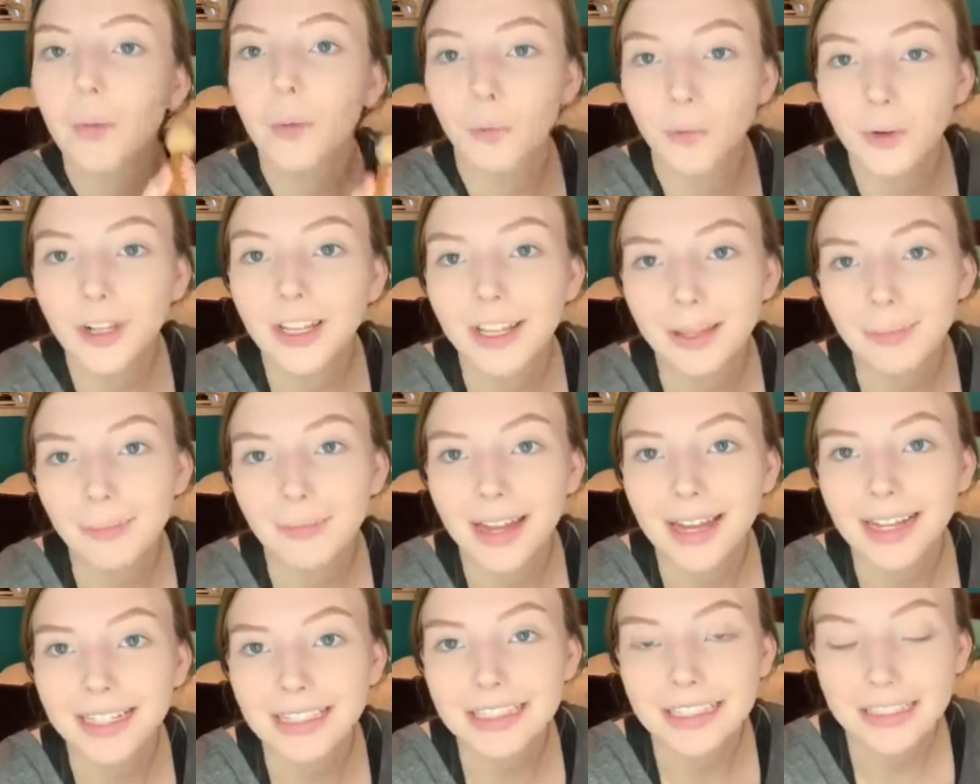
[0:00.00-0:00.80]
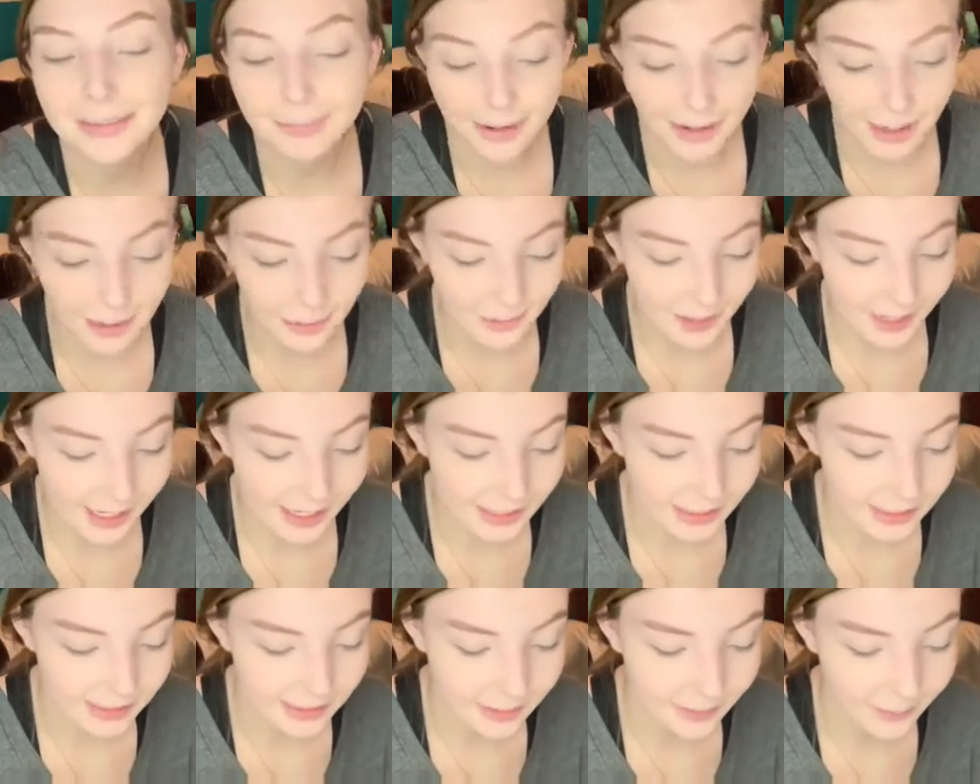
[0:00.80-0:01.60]
really bad smile
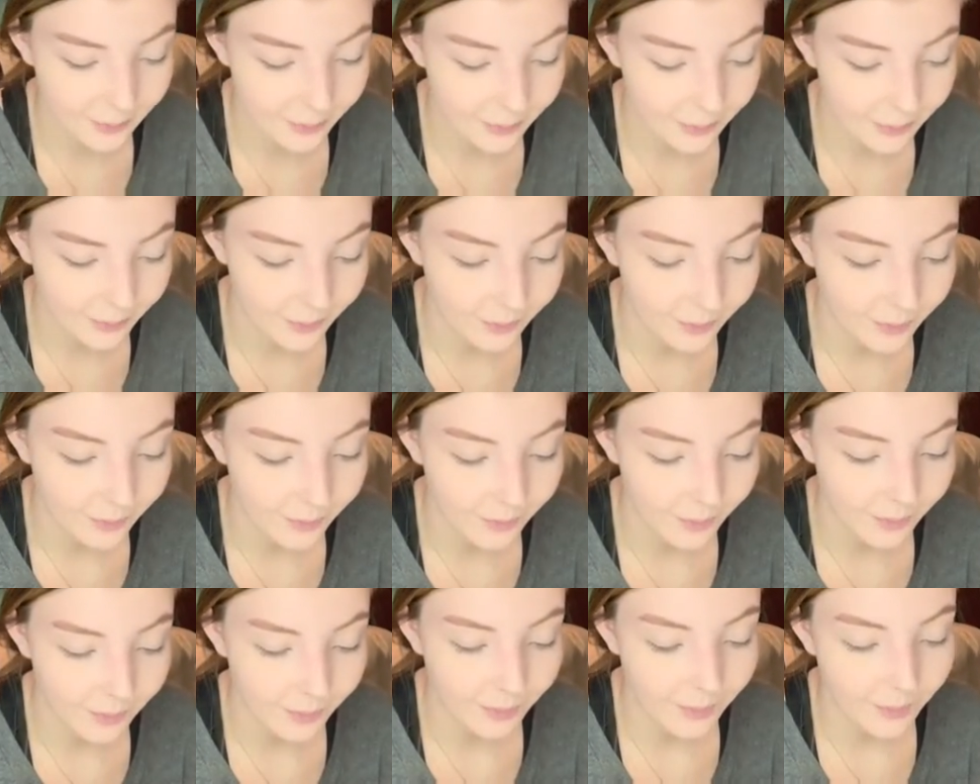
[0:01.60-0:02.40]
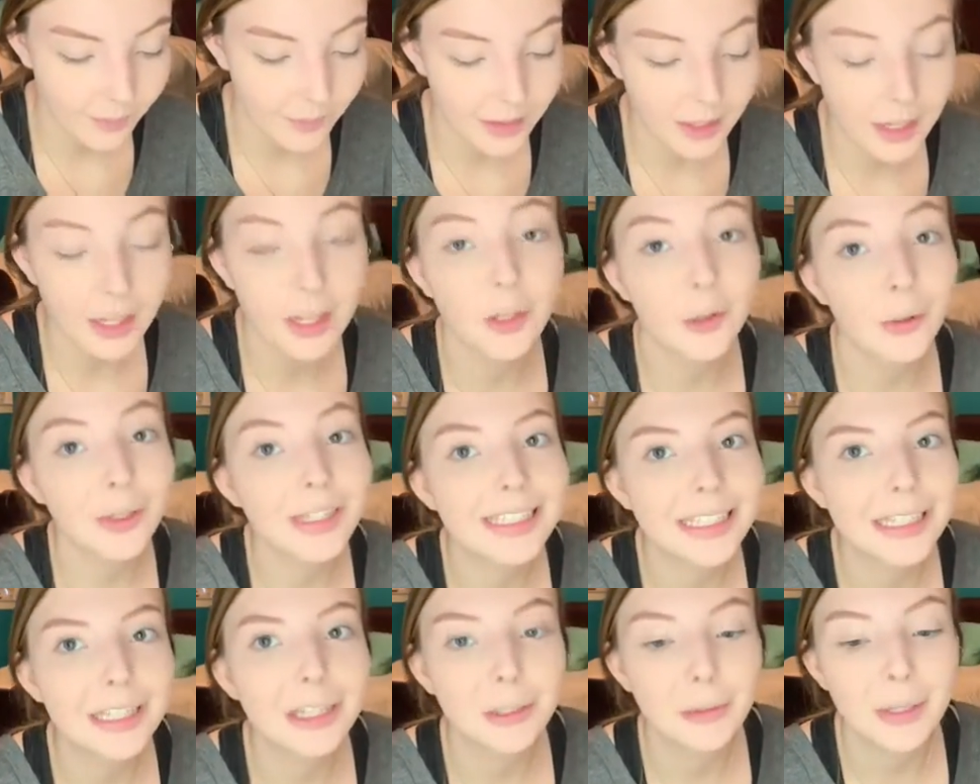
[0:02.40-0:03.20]
lines. You'll
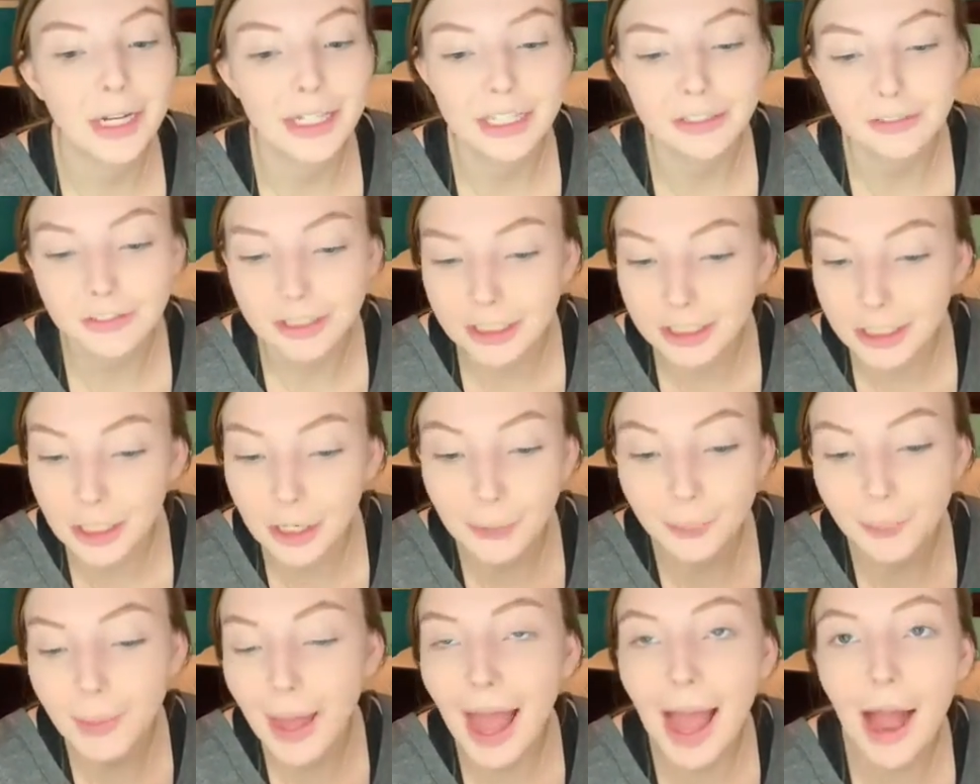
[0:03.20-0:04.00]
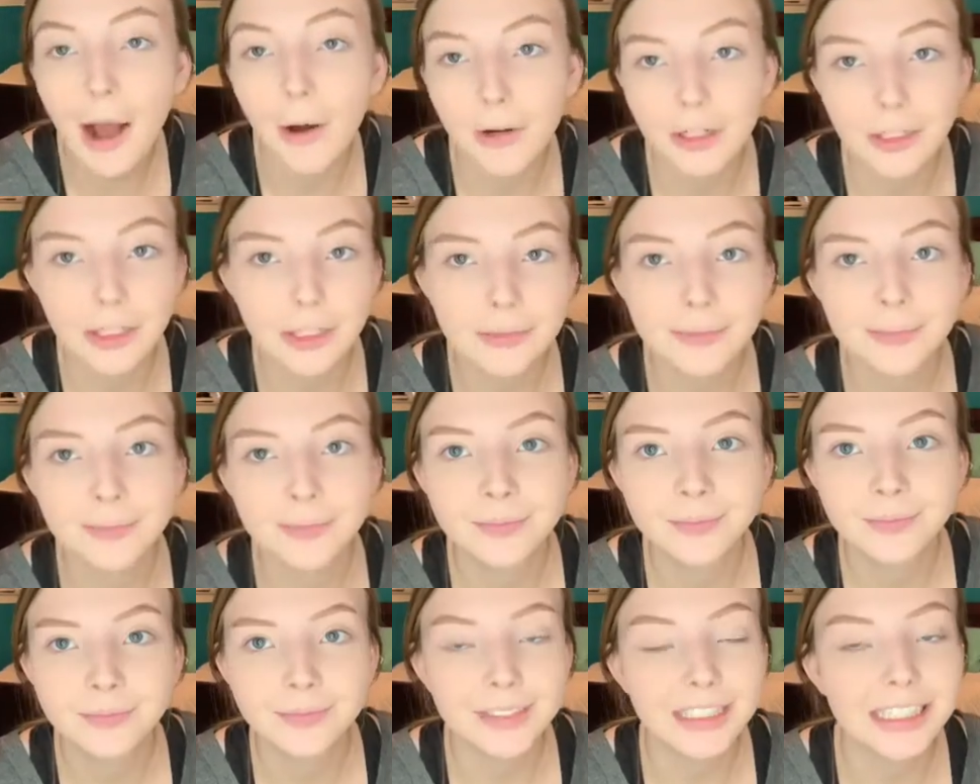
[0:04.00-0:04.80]
see throughout the video, powder
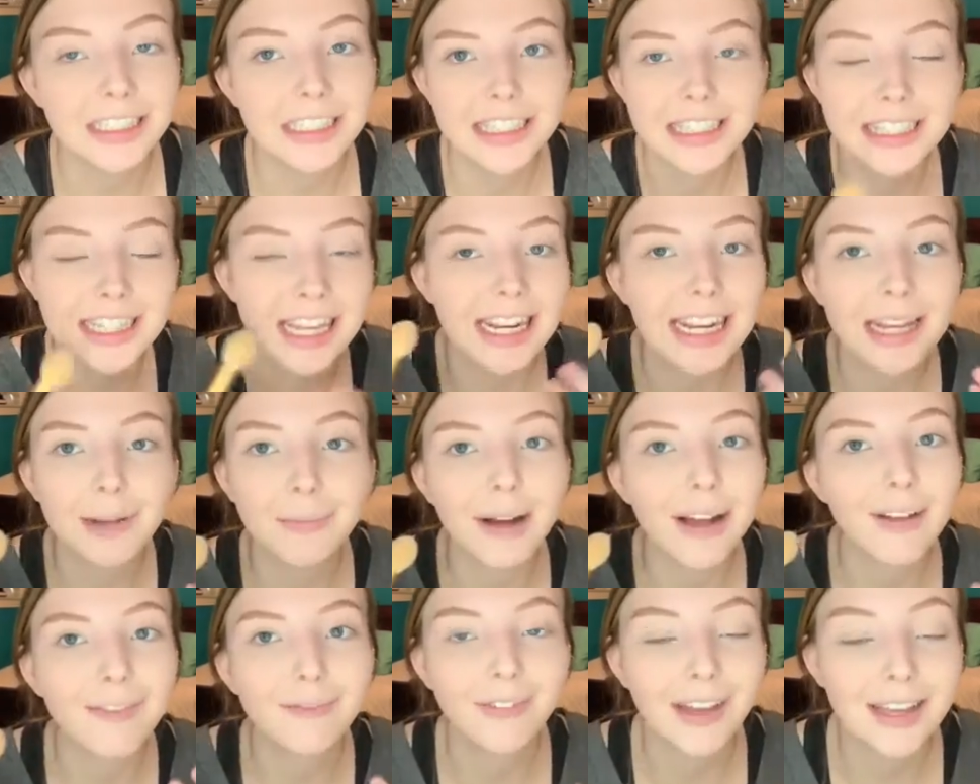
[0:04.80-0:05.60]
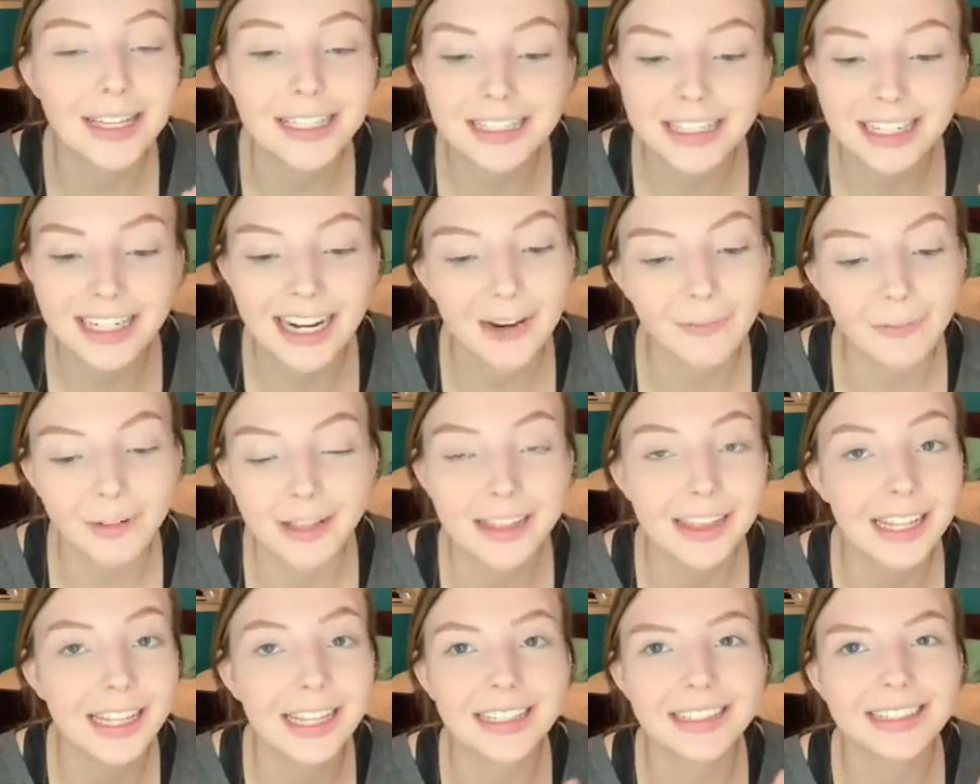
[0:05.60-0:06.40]
and setting my face and
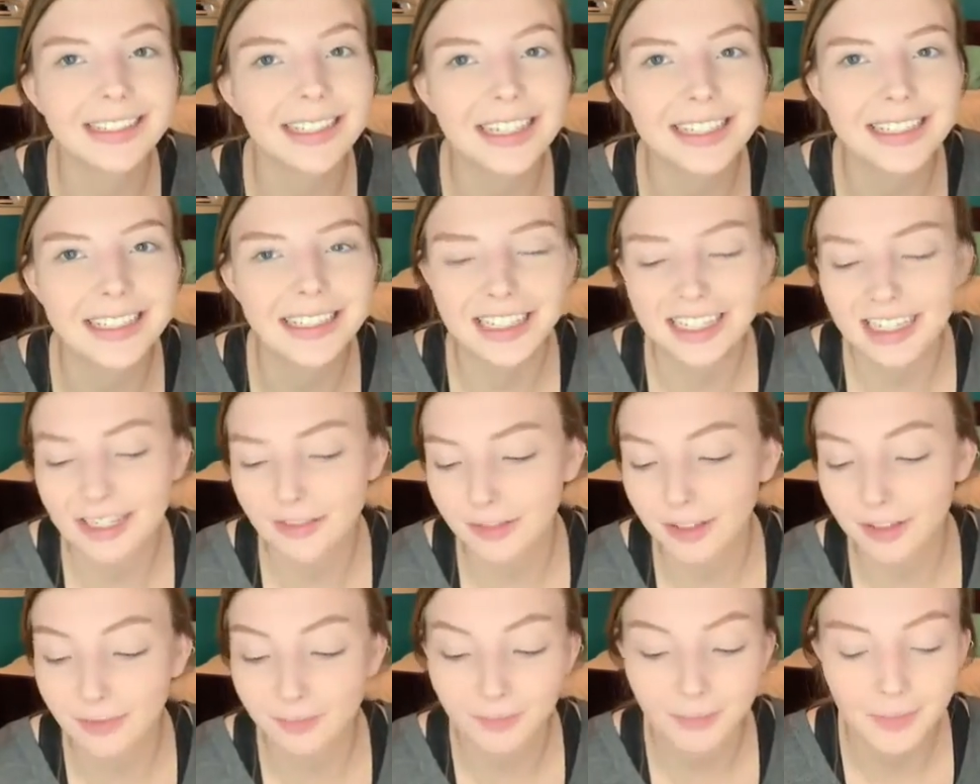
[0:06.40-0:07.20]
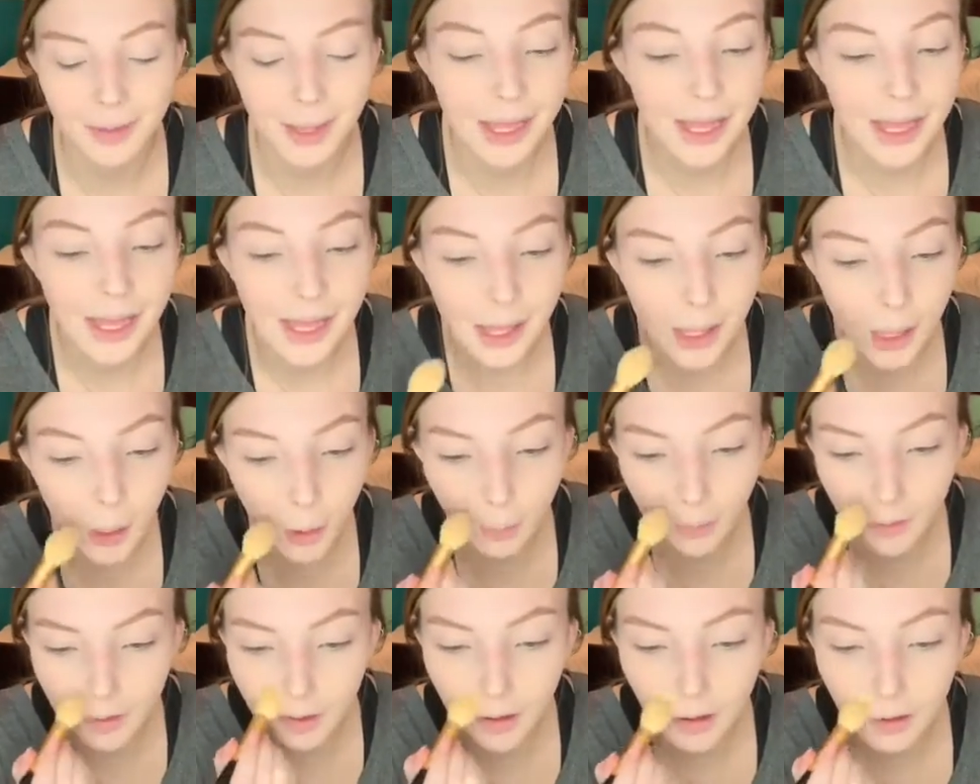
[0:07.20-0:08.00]
everything doesn't even
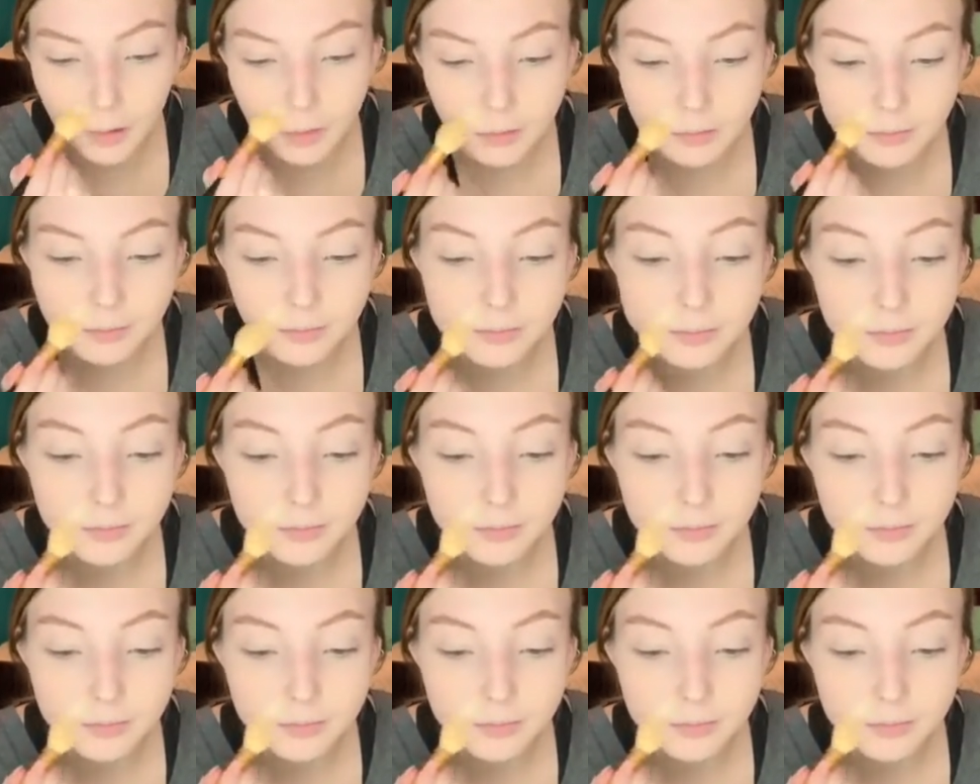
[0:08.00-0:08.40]
help at all.